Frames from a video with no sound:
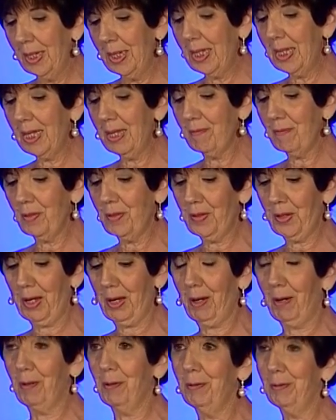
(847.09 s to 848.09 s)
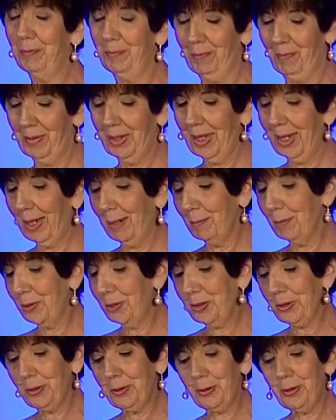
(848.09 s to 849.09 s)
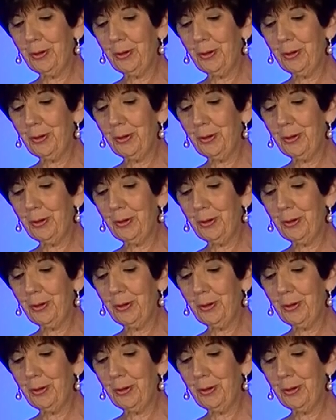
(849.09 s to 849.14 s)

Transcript: Even though I'm sure